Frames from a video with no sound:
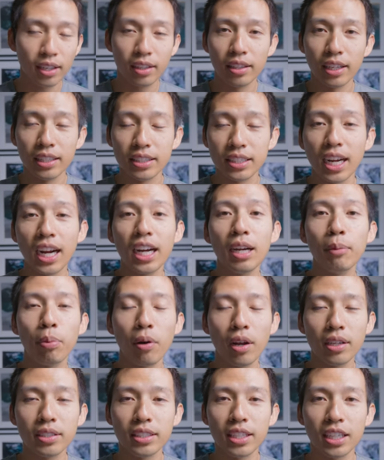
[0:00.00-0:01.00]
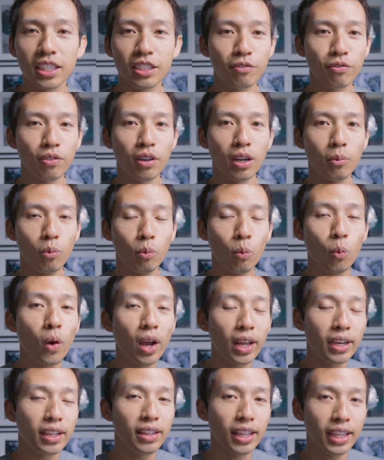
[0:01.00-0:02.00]
the entire process from
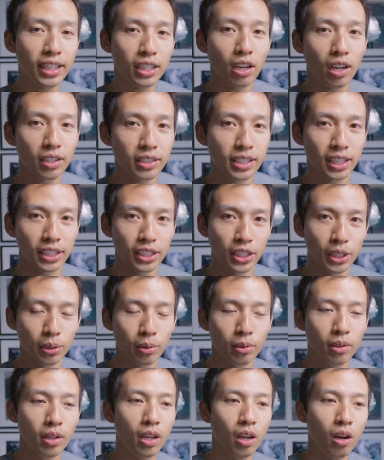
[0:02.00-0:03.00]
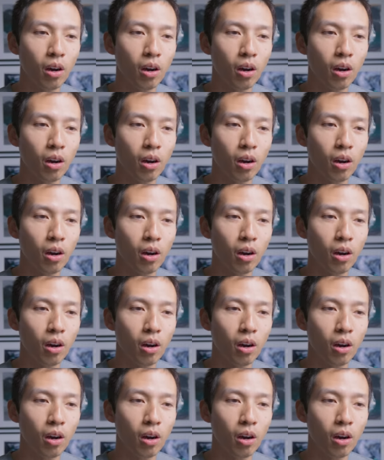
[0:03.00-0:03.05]
when they contact you